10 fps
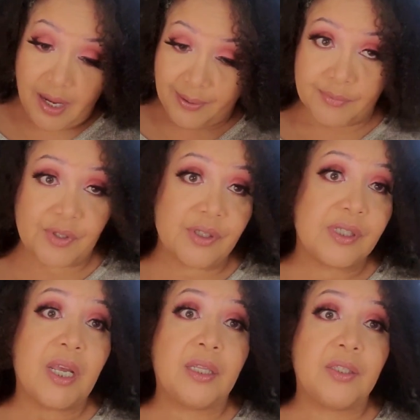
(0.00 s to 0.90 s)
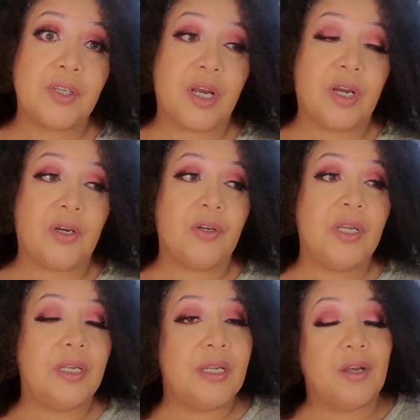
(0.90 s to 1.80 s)
I'm just telling y'all.
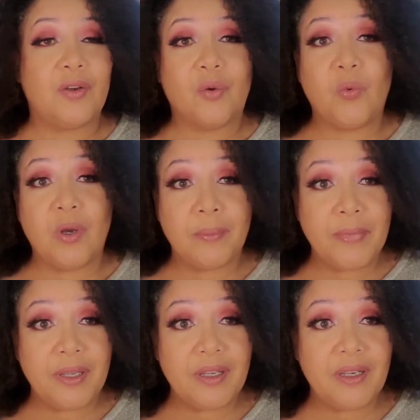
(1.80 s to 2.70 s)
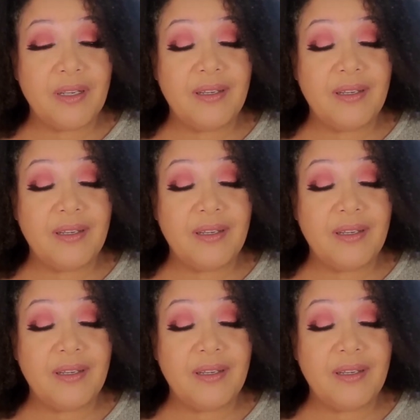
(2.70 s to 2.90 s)
Now on a woman,